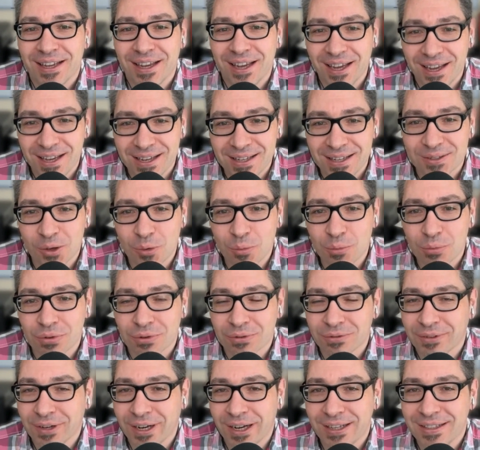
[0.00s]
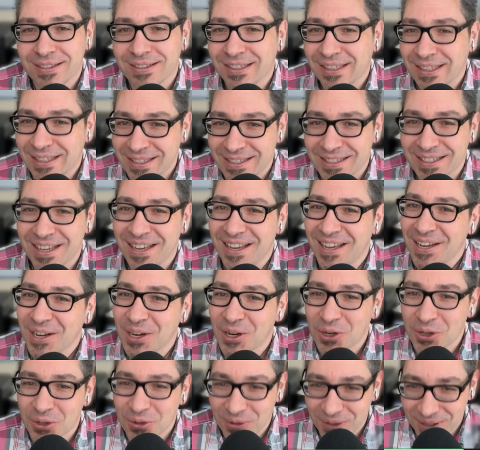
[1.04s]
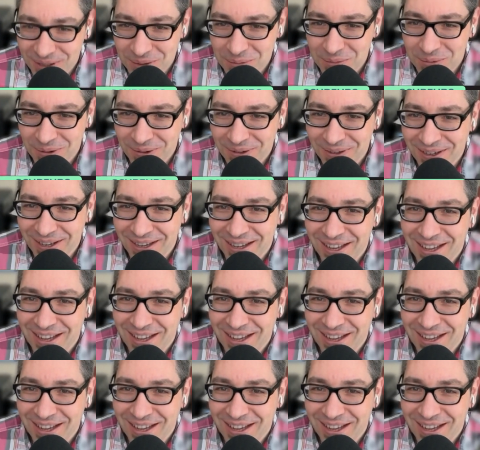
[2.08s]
Hazel provides is incredible